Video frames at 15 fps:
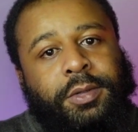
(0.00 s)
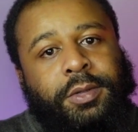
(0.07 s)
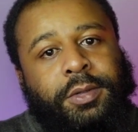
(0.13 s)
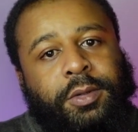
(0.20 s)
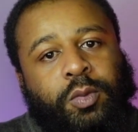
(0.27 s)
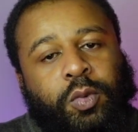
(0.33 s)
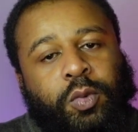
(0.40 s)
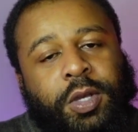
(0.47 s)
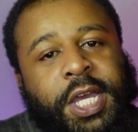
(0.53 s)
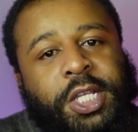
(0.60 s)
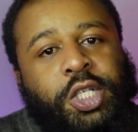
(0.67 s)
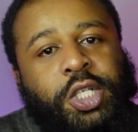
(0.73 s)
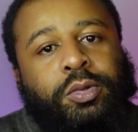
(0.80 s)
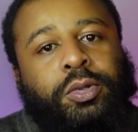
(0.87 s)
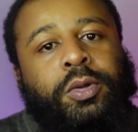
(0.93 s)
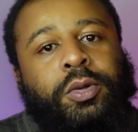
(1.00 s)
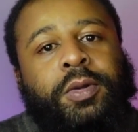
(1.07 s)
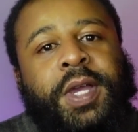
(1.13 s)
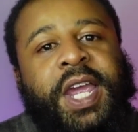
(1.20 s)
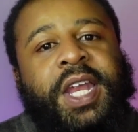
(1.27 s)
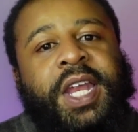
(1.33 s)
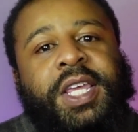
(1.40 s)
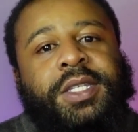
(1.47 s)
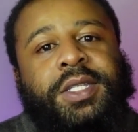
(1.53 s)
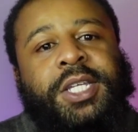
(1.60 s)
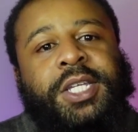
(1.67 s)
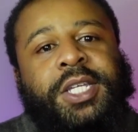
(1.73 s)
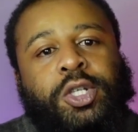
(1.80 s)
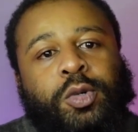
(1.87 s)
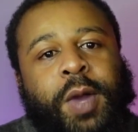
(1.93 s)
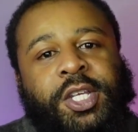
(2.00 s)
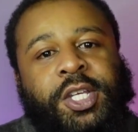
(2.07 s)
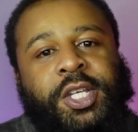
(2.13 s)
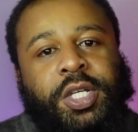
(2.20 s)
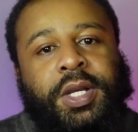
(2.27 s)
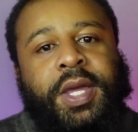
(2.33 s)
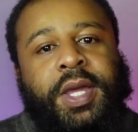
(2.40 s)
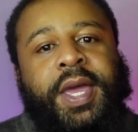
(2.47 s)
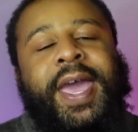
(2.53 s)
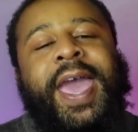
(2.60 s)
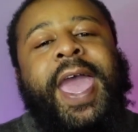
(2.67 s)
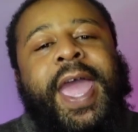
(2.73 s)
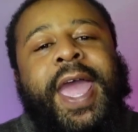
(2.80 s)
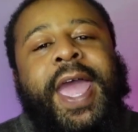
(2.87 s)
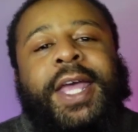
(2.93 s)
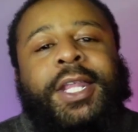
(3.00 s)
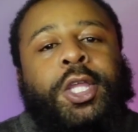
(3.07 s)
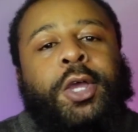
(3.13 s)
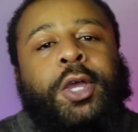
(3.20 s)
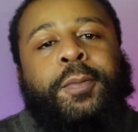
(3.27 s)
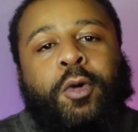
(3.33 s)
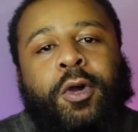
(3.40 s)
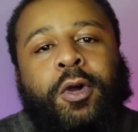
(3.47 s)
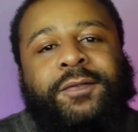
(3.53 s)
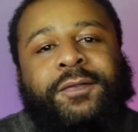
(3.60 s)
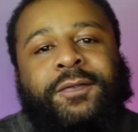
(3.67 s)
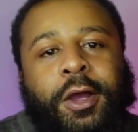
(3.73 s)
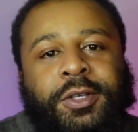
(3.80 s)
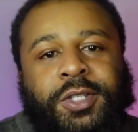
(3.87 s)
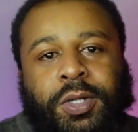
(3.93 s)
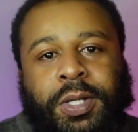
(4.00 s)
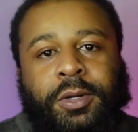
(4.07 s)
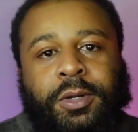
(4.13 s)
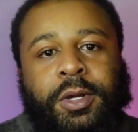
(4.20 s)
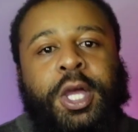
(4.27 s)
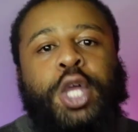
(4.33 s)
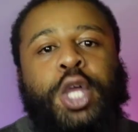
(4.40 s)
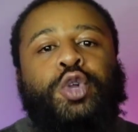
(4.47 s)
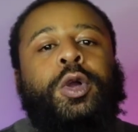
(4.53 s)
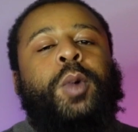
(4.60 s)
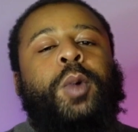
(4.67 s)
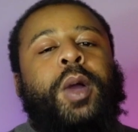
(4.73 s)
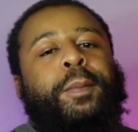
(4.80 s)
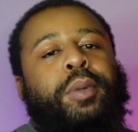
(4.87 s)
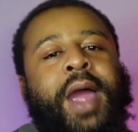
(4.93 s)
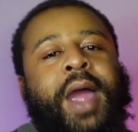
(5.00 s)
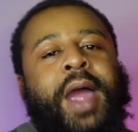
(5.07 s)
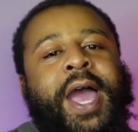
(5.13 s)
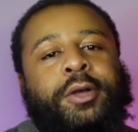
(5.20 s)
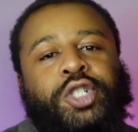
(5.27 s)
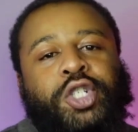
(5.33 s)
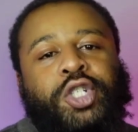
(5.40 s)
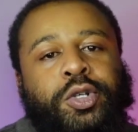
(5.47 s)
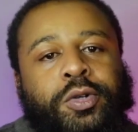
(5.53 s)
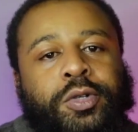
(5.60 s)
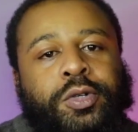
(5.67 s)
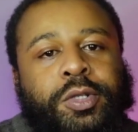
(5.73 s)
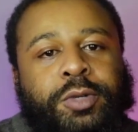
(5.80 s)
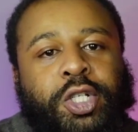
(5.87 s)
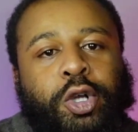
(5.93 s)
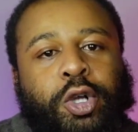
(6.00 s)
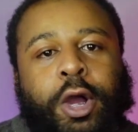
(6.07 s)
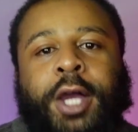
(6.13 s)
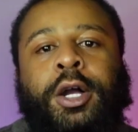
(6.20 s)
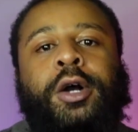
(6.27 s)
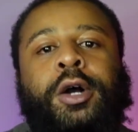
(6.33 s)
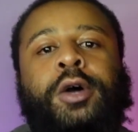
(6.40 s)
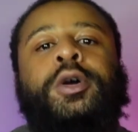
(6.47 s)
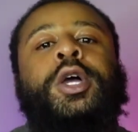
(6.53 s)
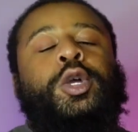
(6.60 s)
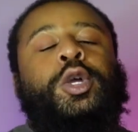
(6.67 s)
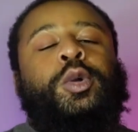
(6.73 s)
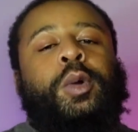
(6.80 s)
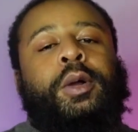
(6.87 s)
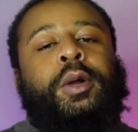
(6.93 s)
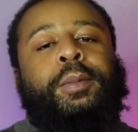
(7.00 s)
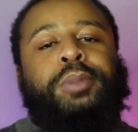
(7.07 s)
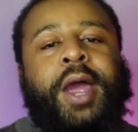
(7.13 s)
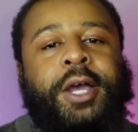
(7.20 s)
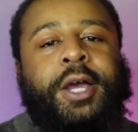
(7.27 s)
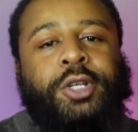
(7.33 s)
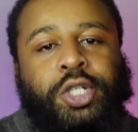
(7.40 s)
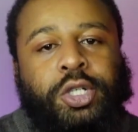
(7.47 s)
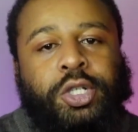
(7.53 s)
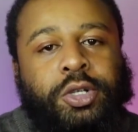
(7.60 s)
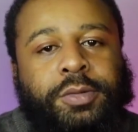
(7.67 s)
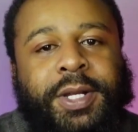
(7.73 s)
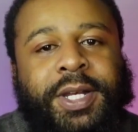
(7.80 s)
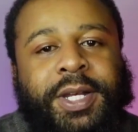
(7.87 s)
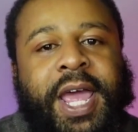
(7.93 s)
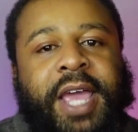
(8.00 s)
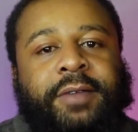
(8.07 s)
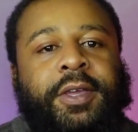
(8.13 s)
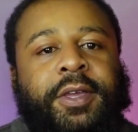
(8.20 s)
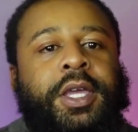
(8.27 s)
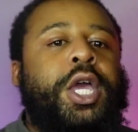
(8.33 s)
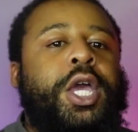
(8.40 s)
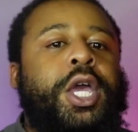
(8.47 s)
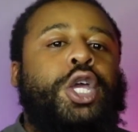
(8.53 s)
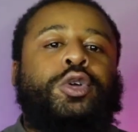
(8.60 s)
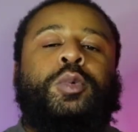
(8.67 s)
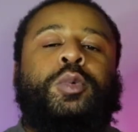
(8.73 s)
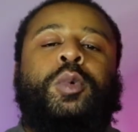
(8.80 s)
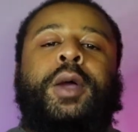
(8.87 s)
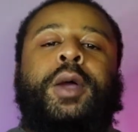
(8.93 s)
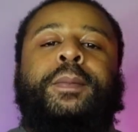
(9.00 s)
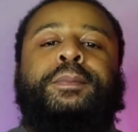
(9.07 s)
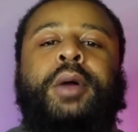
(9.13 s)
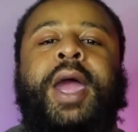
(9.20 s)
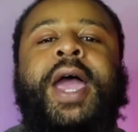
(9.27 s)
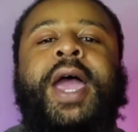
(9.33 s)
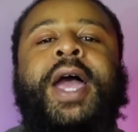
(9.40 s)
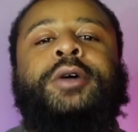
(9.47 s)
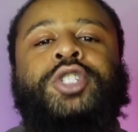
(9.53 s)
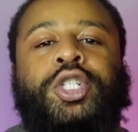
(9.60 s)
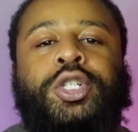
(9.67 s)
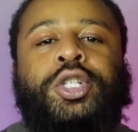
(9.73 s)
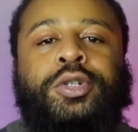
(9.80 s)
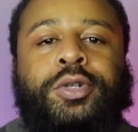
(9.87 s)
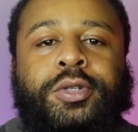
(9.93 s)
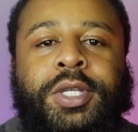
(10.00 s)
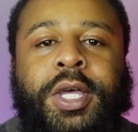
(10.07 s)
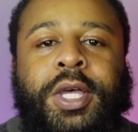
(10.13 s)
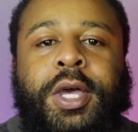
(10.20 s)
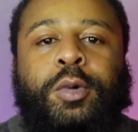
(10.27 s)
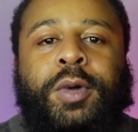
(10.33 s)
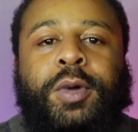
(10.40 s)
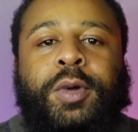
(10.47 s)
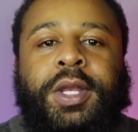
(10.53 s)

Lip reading: will get you through any situation, and they're more versatile. You can wear brown shoes with charcoal. You can wear brown shoes with navy. You can wear brown shoes with